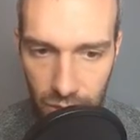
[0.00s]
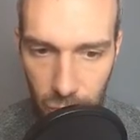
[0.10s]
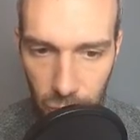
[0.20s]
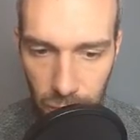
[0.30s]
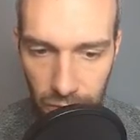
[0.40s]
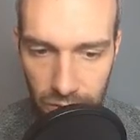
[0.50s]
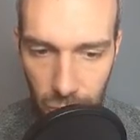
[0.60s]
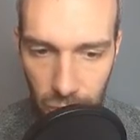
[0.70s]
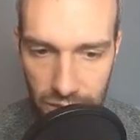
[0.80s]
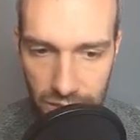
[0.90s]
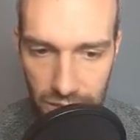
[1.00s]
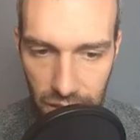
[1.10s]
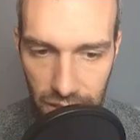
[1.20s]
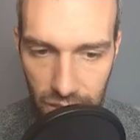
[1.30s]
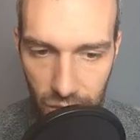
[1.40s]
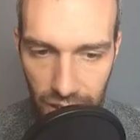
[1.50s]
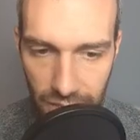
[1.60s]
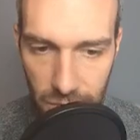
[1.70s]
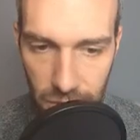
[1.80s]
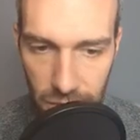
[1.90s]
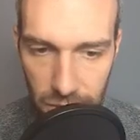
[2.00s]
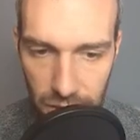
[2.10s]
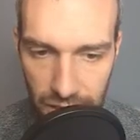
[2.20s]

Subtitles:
met with the Wheezing, but I know I have the Brave Bird.